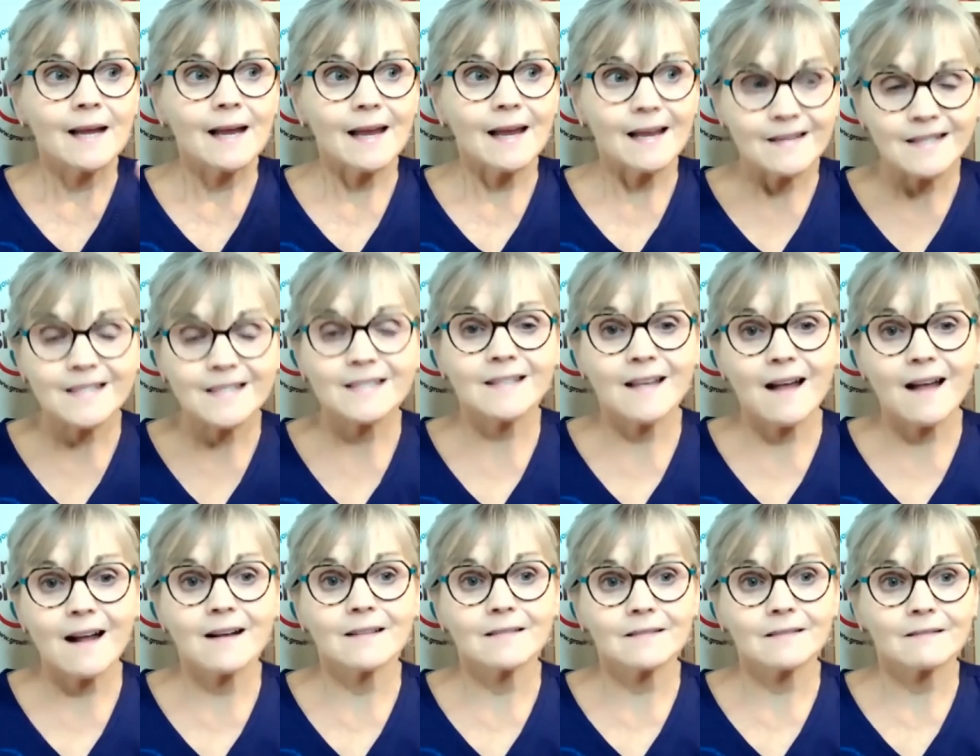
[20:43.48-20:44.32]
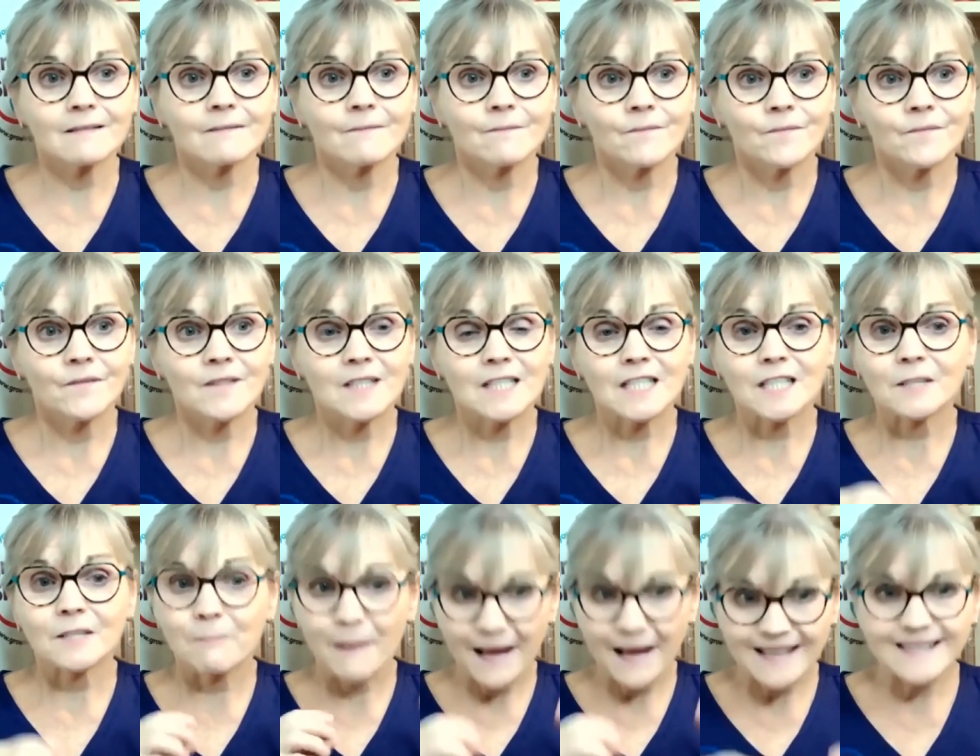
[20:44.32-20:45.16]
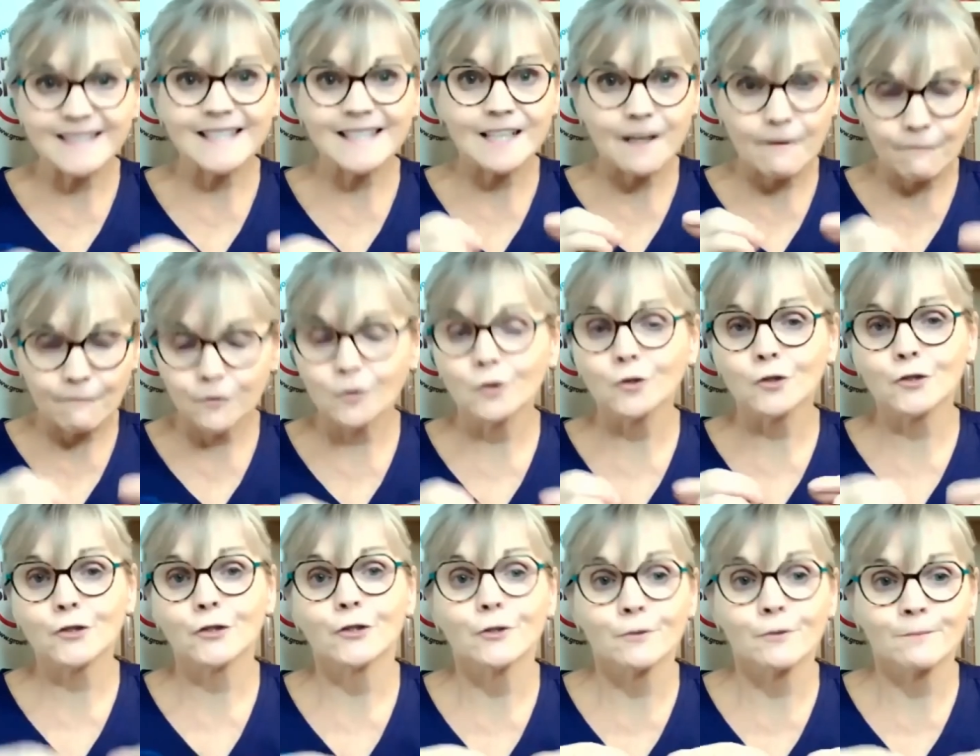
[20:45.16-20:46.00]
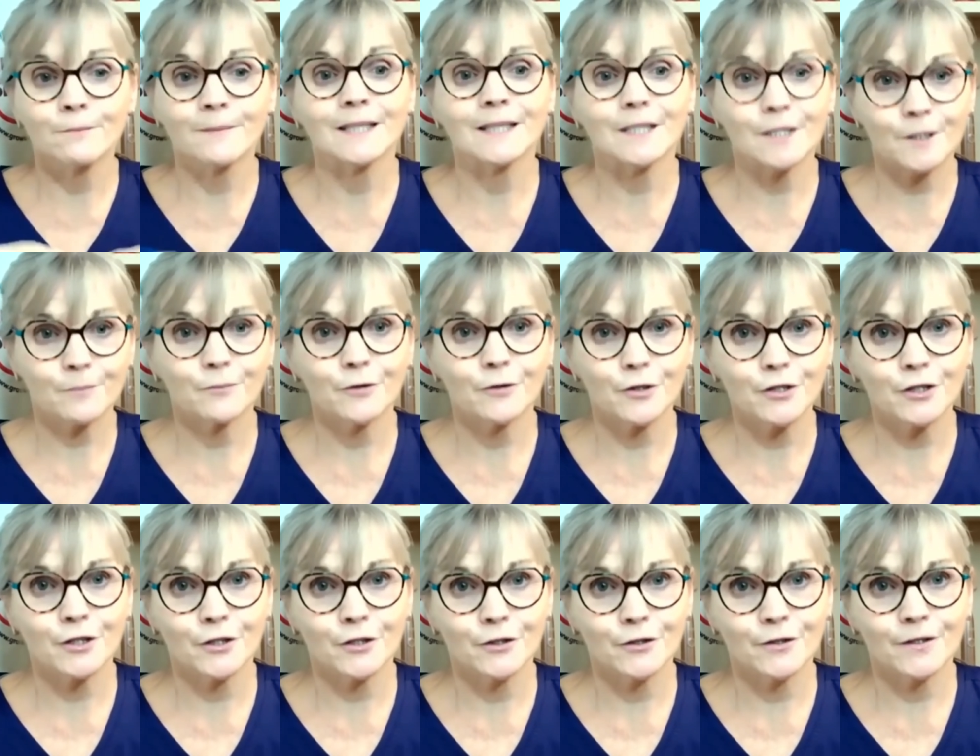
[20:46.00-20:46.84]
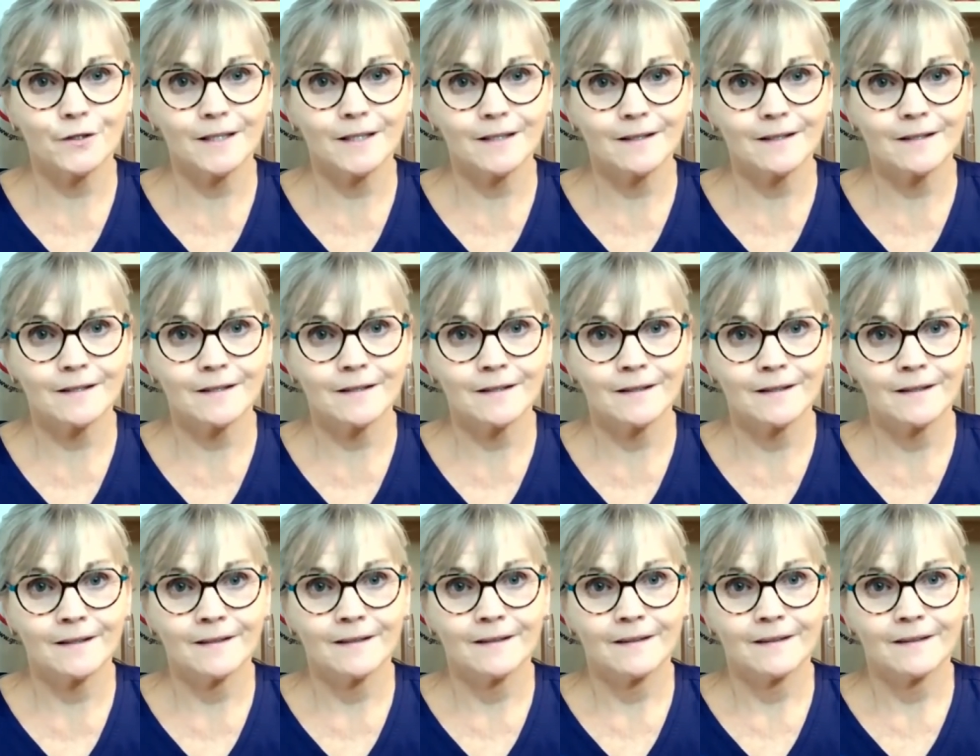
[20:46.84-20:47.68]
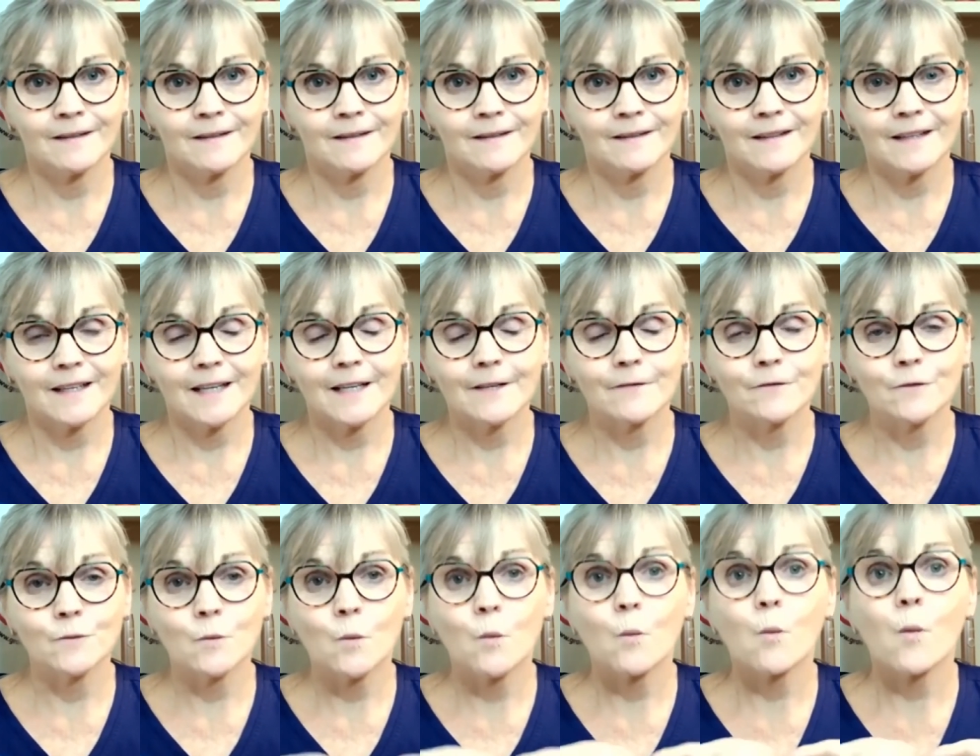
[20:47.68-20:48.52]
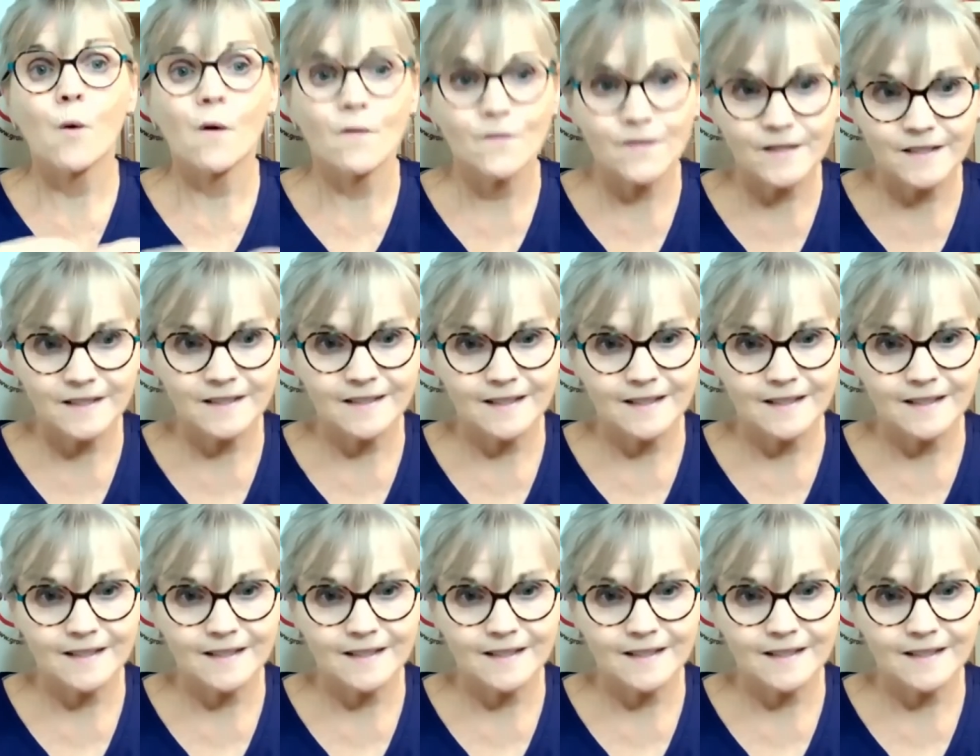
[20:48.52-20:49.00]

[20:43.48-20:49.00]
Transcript: Is that spending a full two minutes brushing your teeth, even once